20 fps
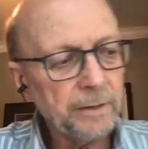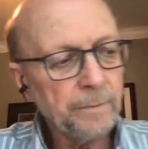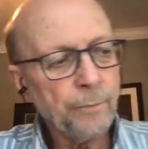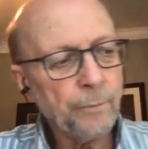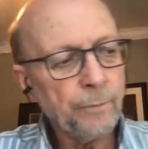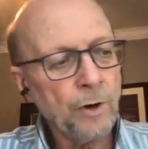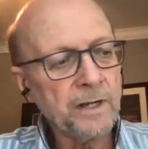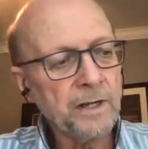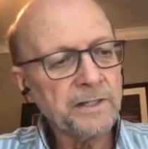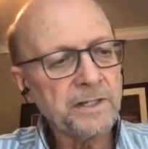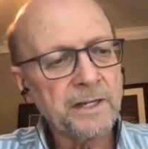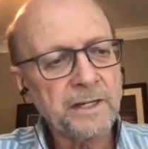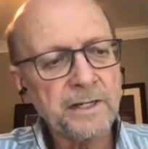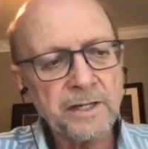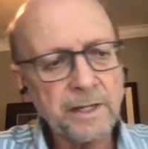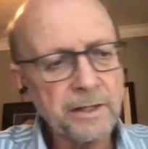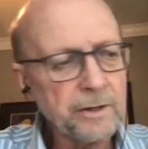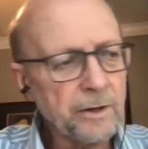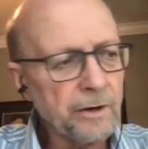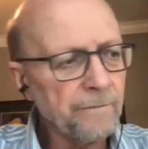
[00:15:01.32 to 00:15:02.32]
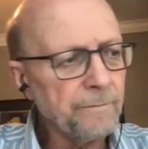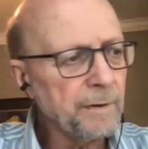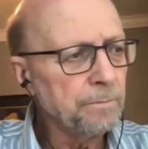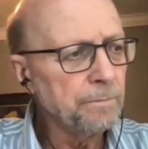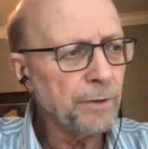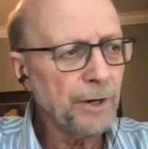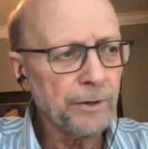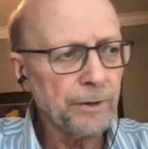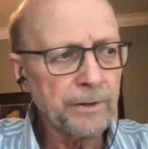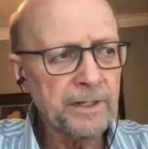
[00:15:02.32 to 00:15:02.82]
process. And there have been
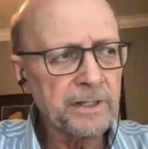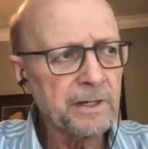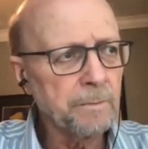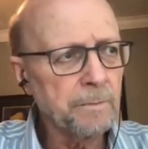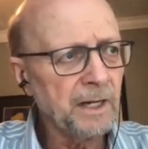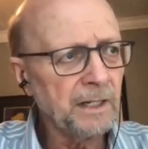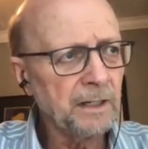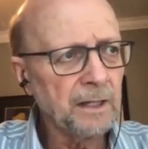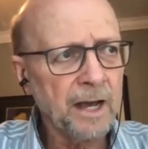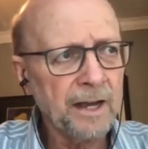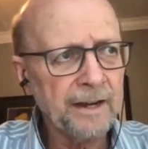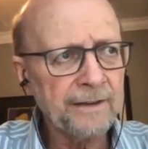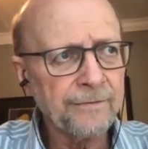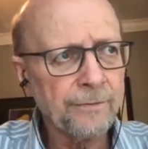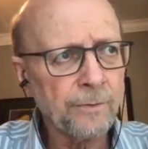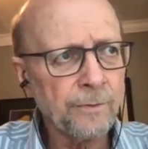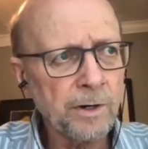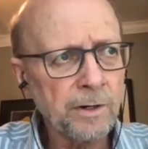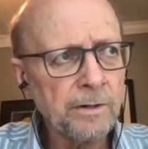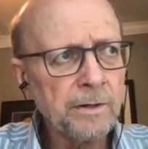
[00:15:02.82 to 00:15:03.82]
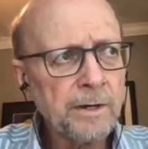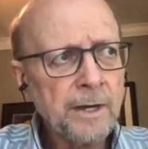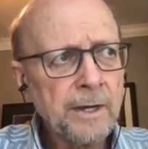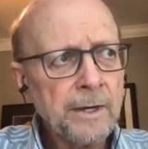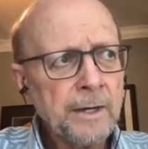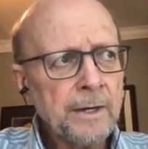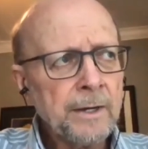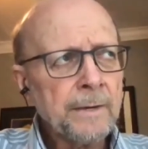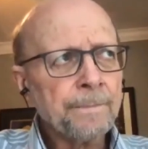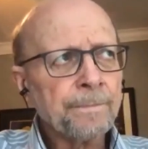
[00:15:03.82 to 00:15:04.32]
periods in my life where,
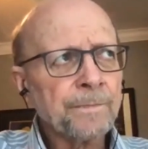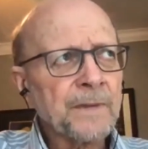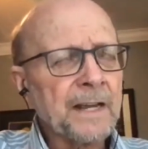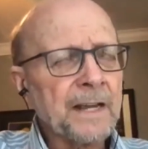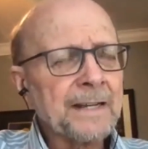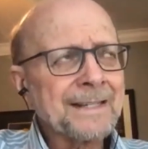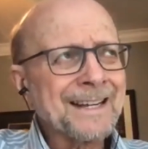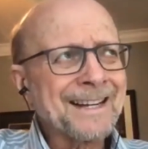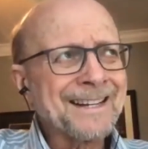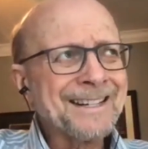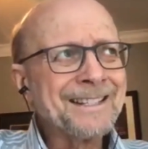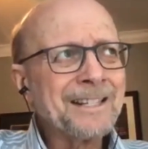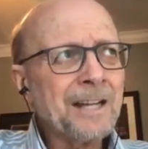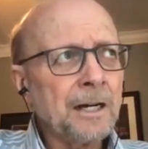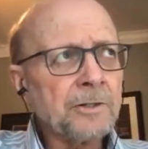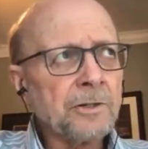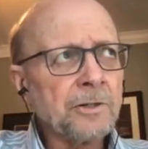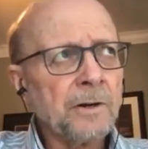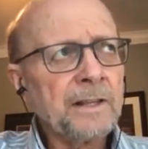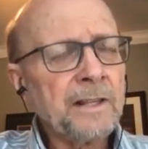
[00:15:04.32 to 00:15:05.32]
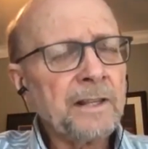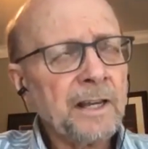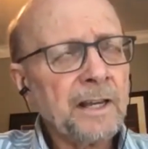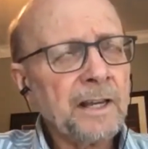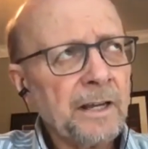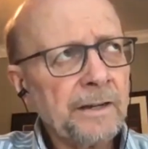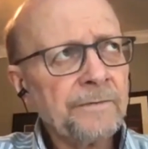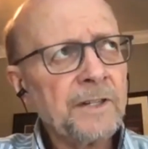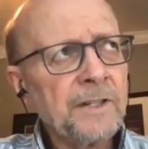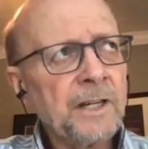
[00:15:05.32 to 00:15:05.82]
as a conductor, I think
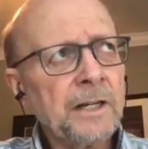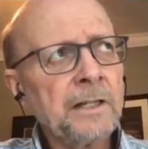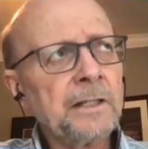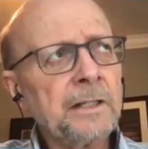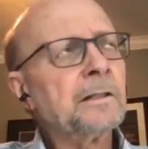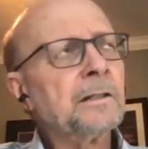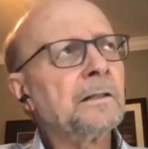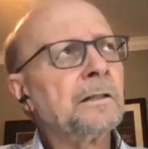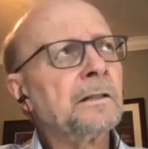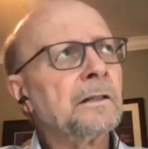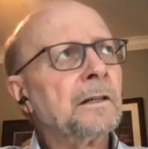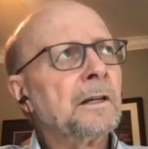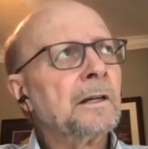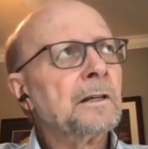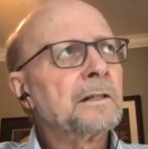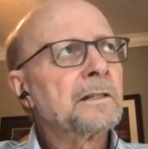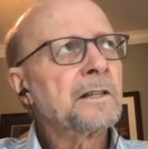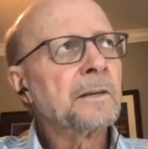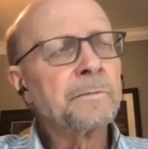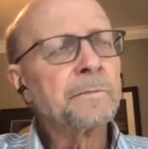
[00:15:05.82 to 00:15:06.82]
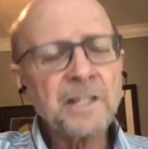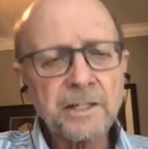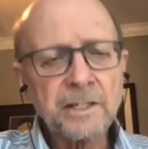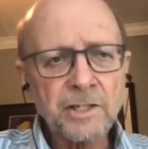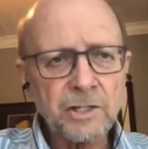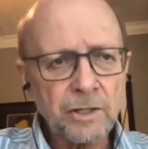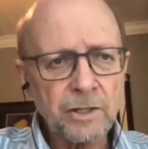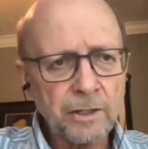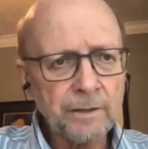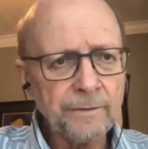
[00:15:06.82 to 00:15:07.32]
I've done some
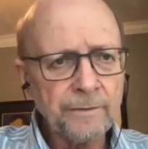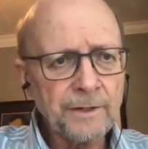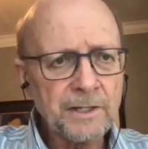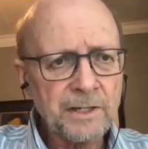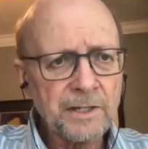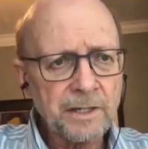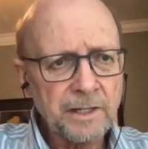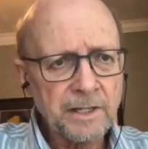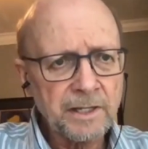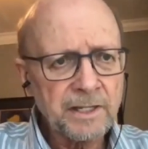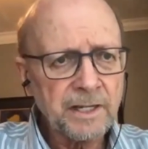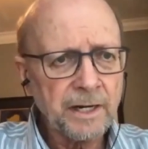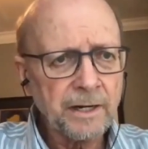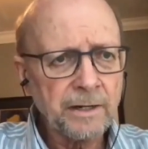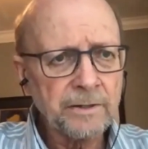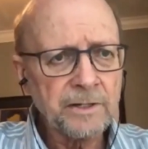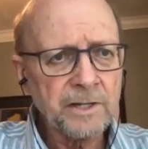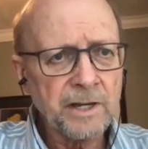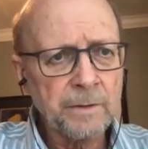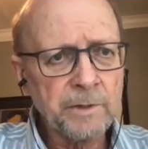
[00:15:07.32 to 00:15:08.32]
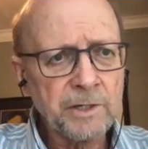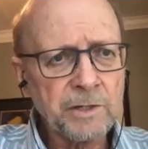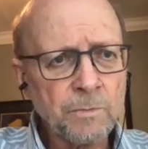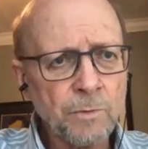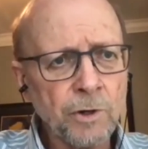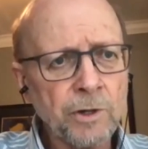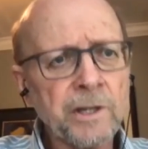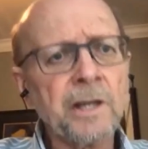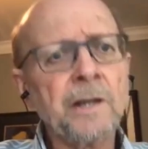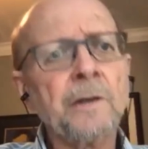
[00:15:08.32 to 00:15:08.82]
disservice to the singers I was
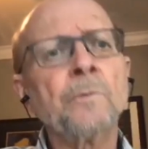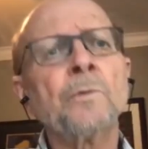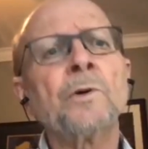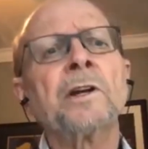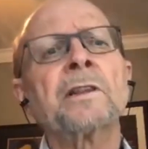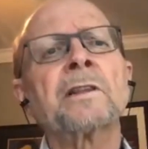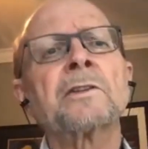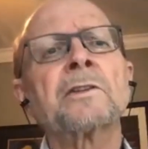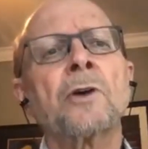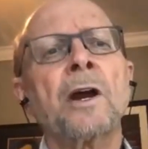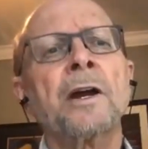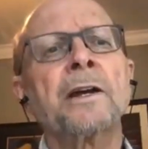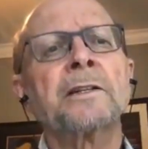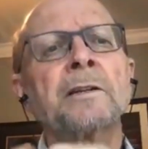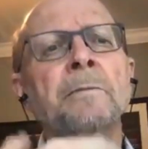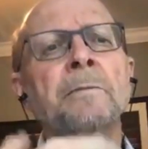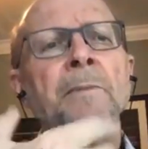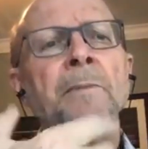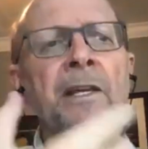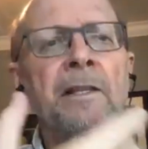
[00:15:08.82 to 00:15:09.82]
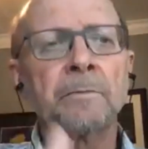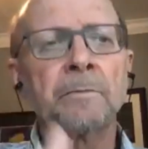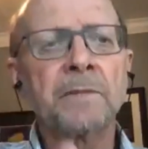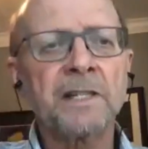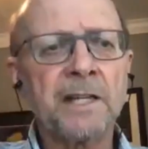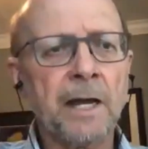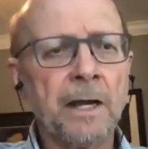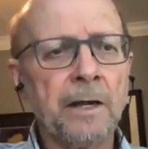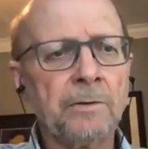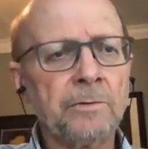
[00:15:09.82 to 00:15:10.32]
working with, trying to make them
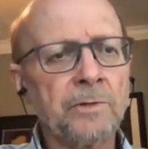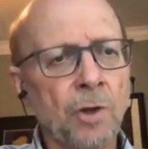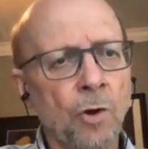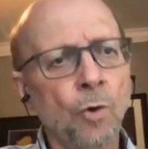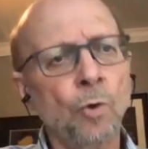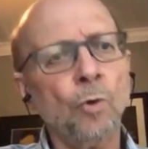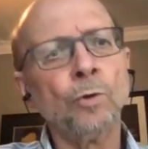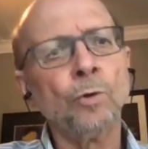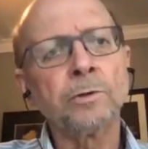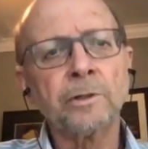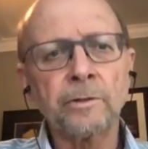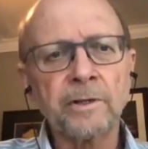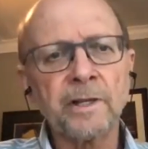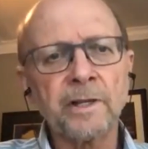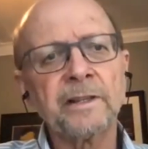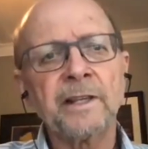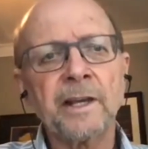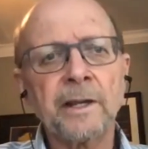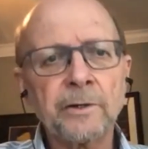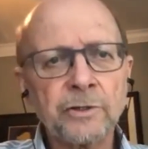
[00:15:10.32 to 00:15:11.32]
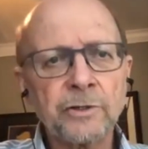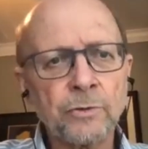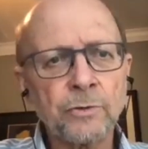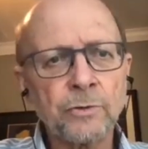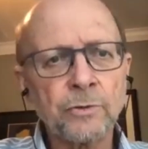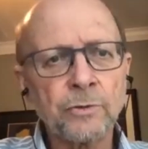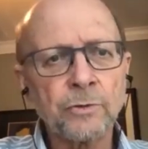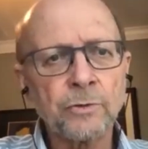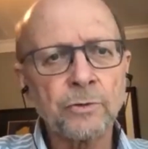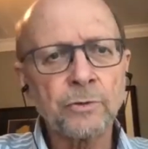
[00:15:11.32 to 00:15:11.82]
sound older than they
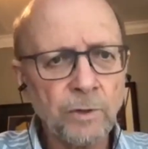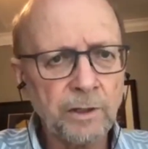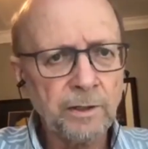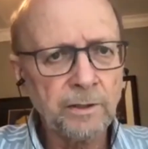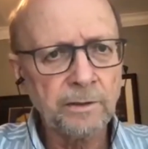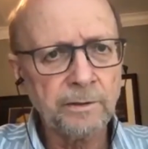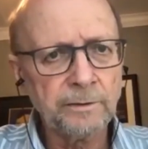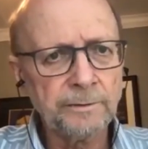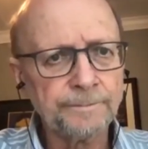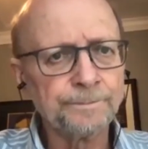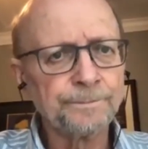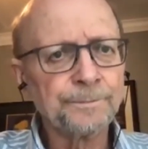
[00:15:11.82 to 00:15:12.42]
truly were,